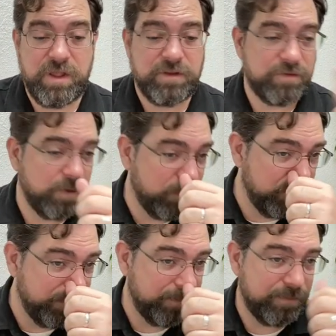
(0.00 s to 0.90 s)
So
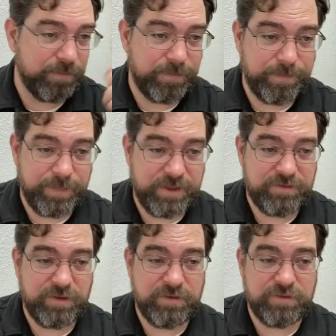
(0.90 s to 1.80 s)

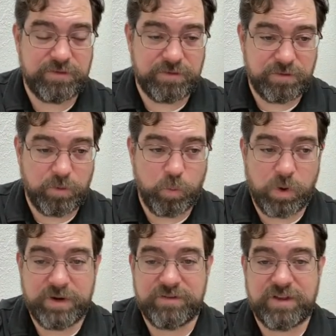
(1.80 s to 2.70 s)
this is
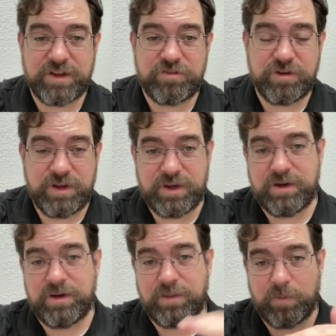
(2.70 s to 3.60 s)
one section
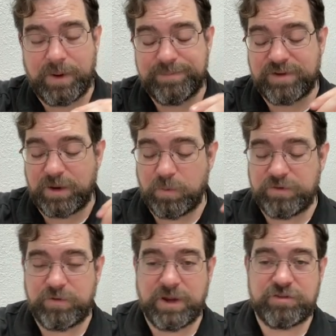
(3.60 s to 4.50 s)
in the website.
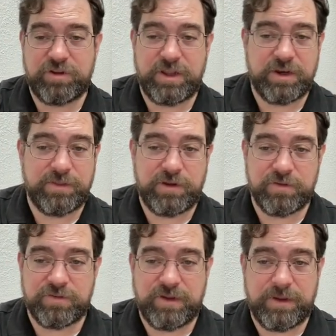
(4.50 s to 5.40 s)
Once you actually get in, that you'll
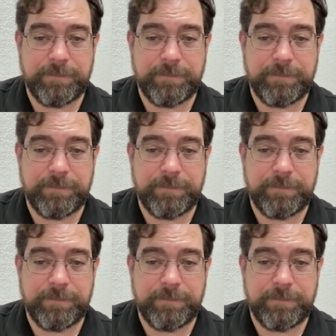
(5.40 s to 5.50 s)
see.